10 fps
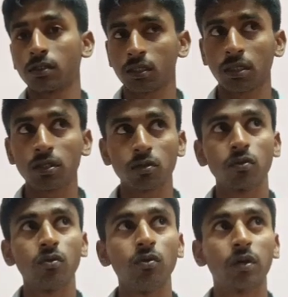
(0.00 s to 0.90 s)
a genius
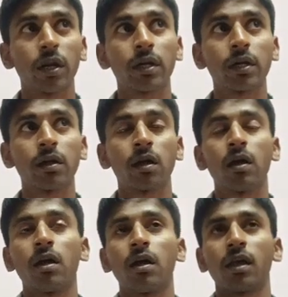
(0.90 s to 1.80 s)
who
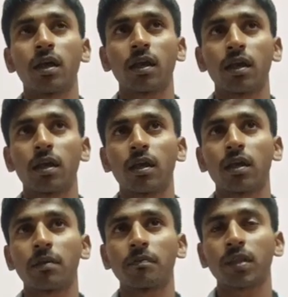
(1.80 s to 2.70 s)
created
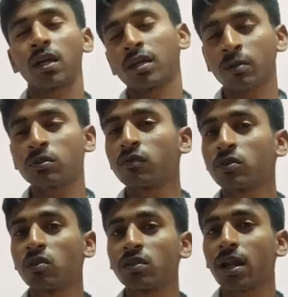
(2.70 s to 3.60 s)
a contraption
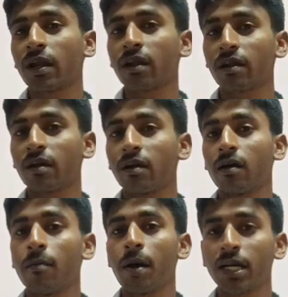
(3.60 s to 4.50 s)
which looks like
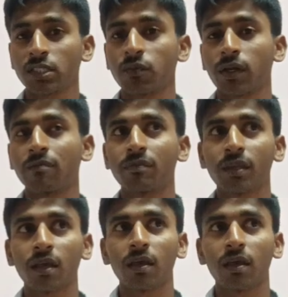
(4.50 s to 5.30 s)
a bat swing.